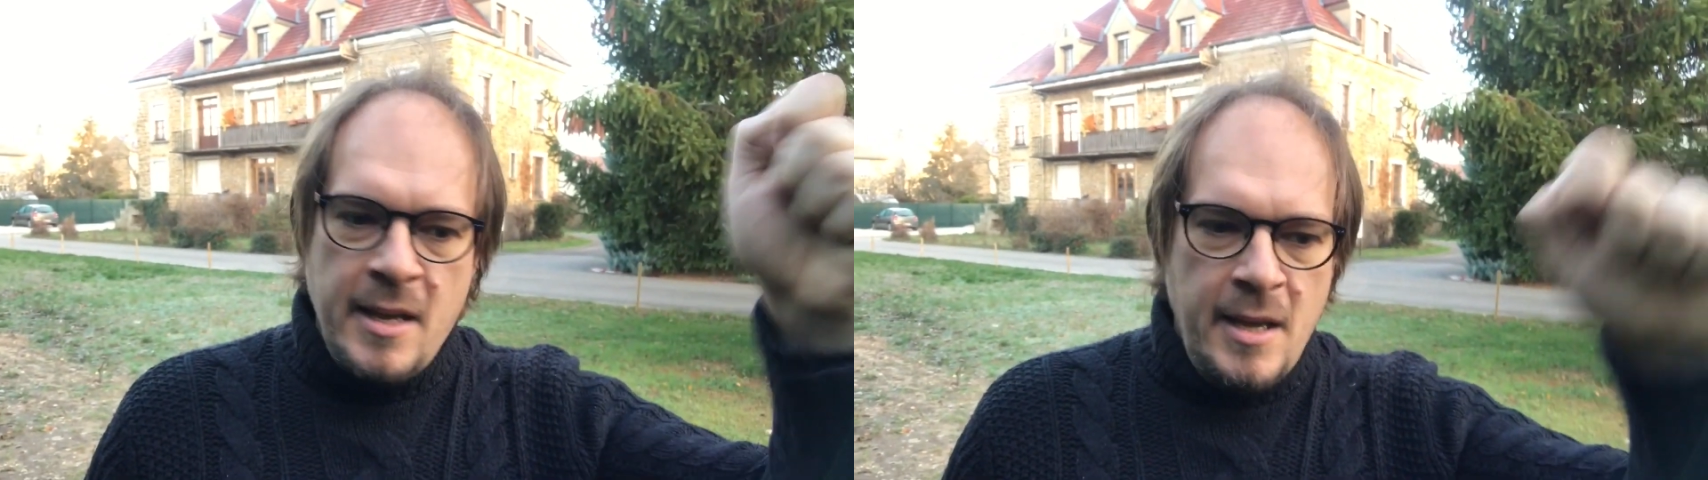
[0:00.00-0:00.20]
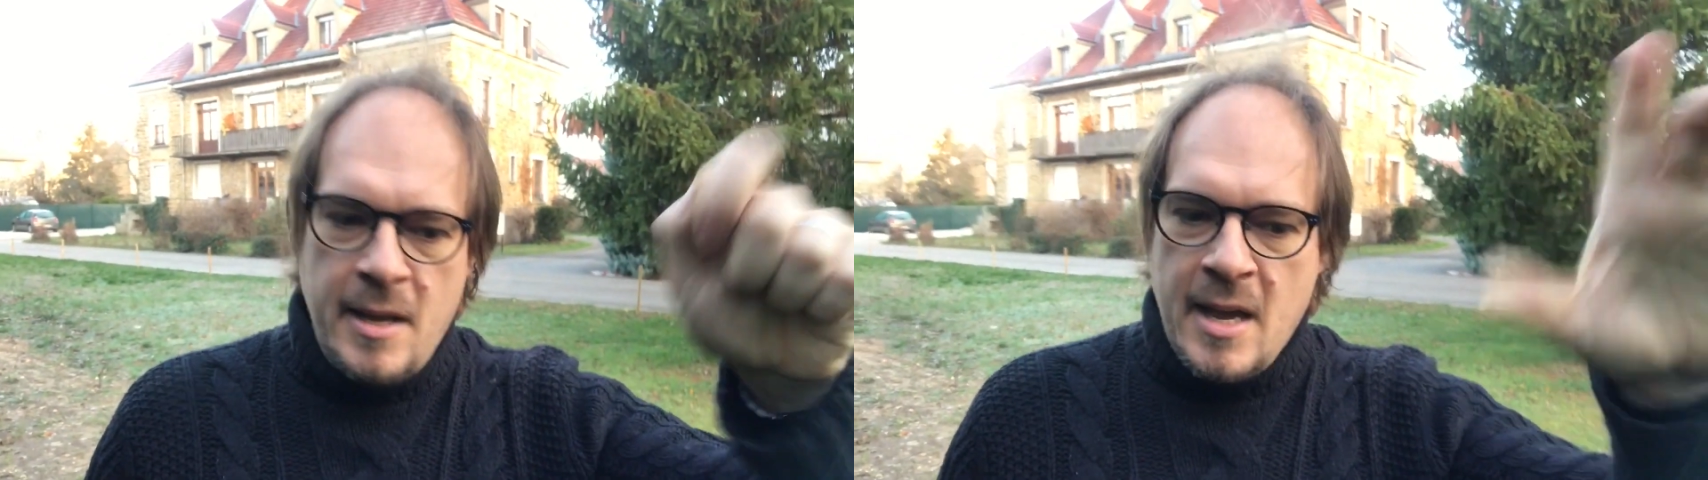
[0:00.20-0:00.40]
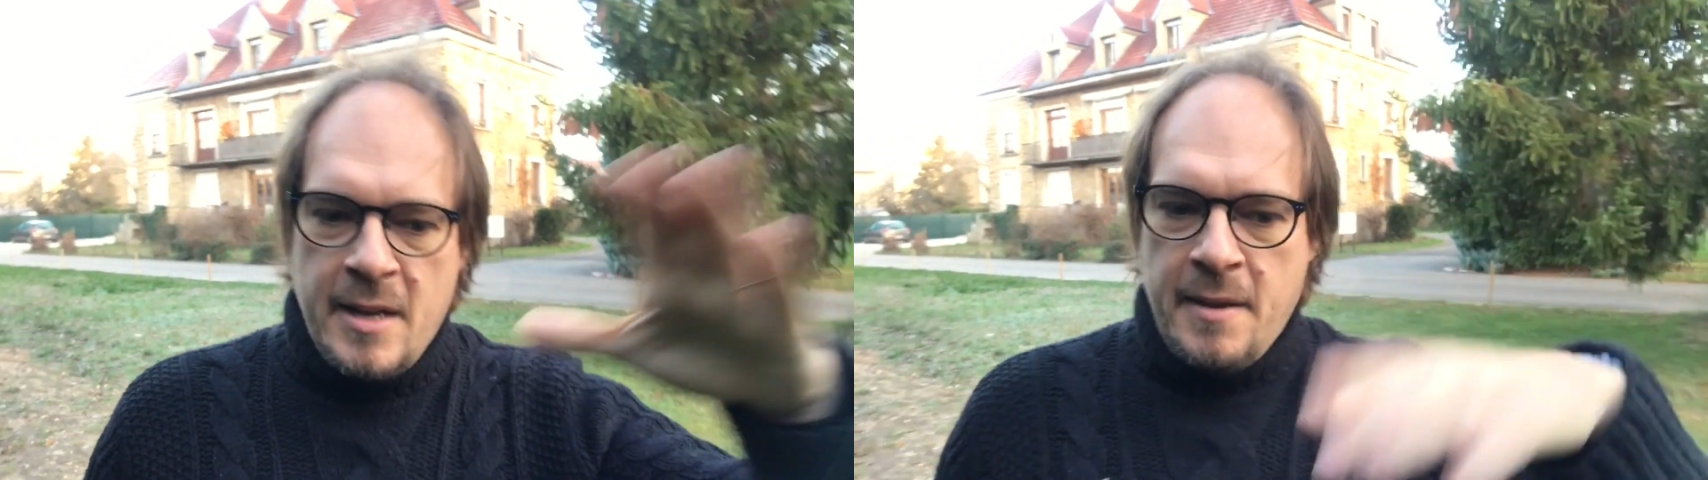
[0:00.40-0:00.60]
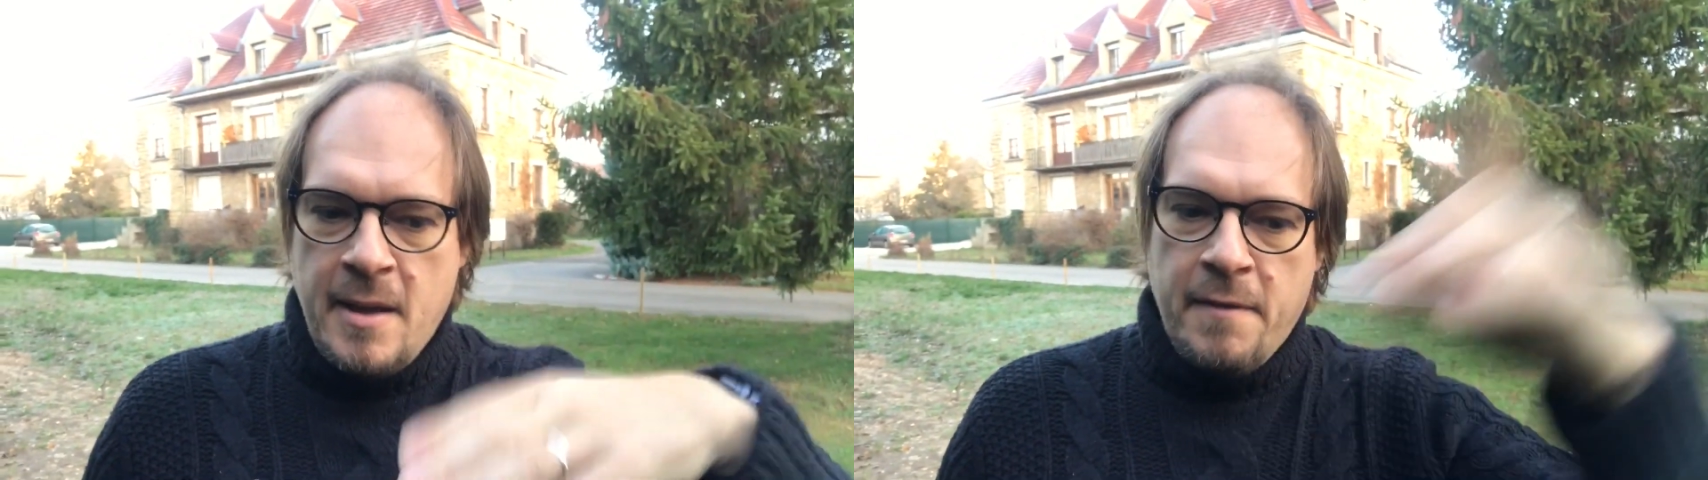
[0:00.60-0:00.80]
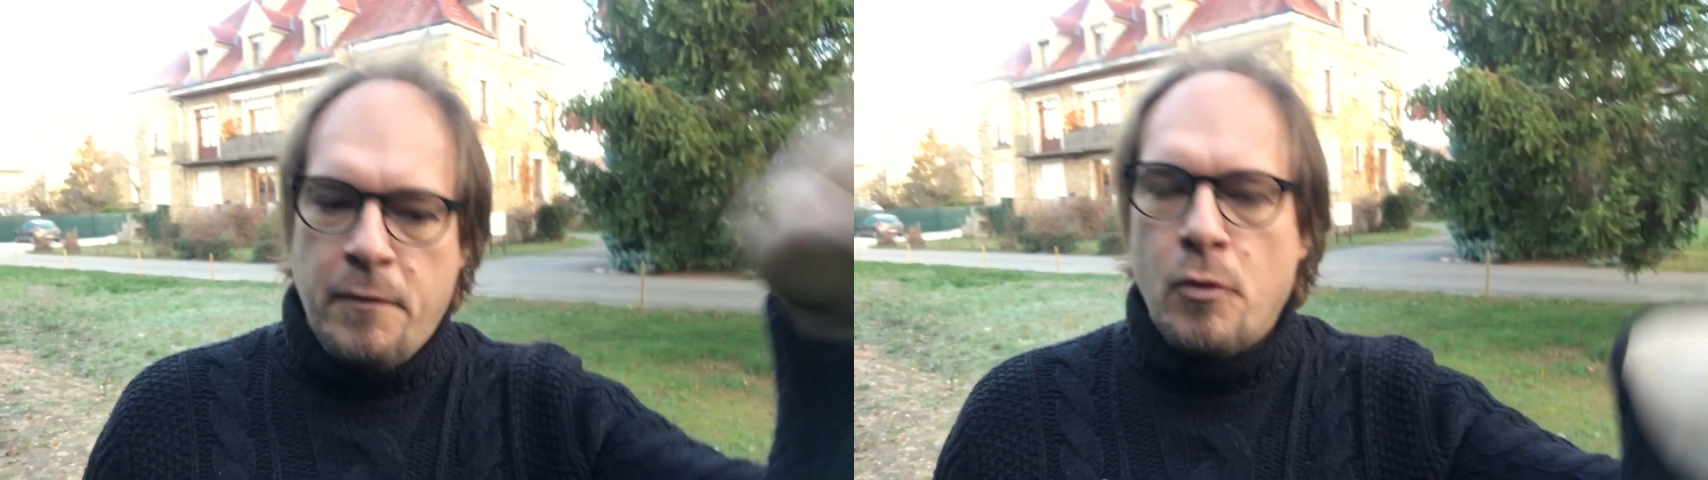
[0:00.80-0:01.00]
he had
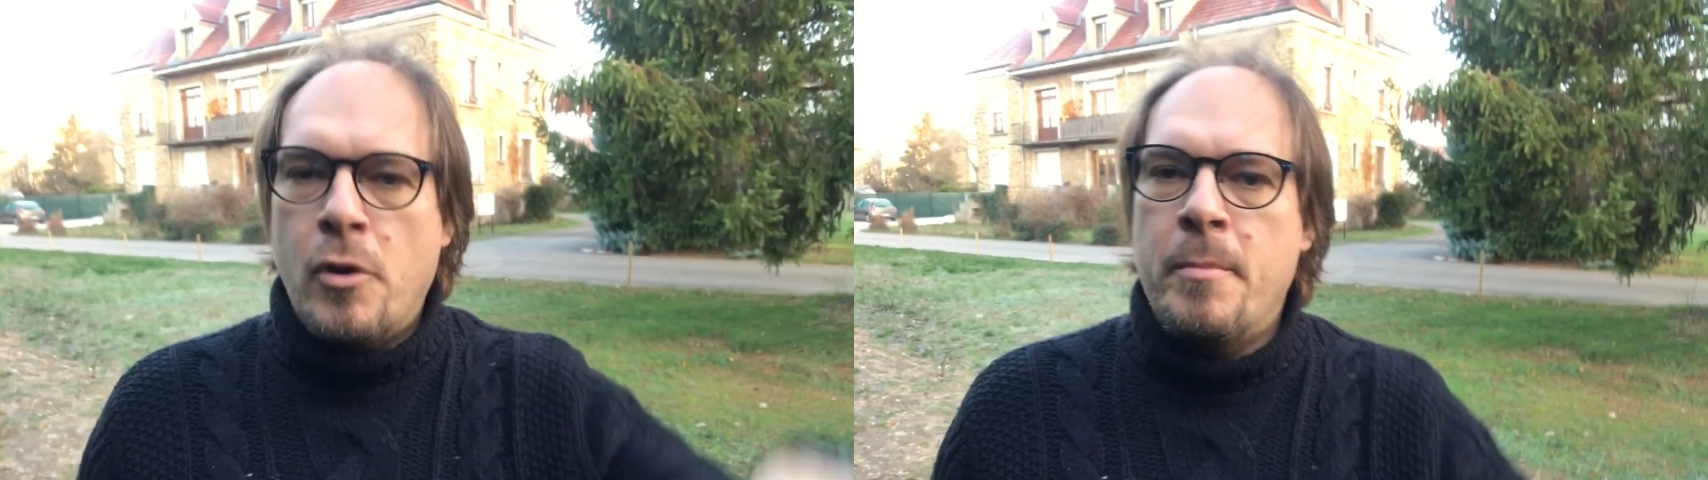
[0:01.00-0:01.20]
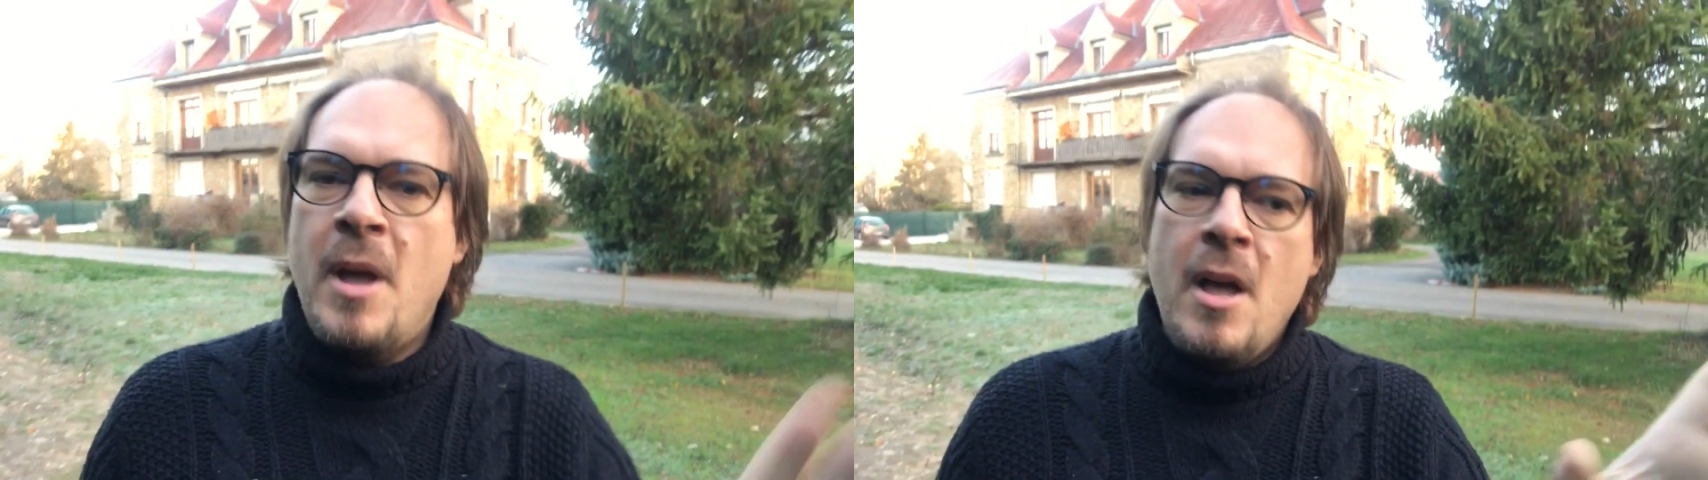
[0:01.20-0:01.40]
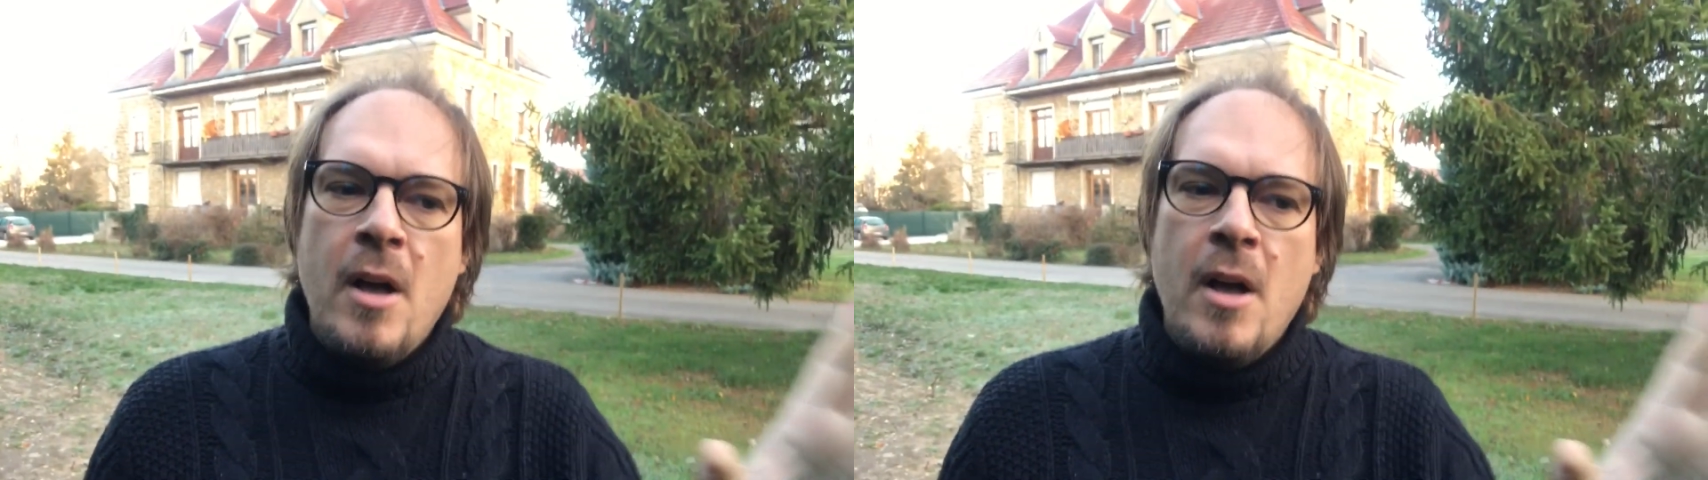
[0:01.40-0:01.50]
a form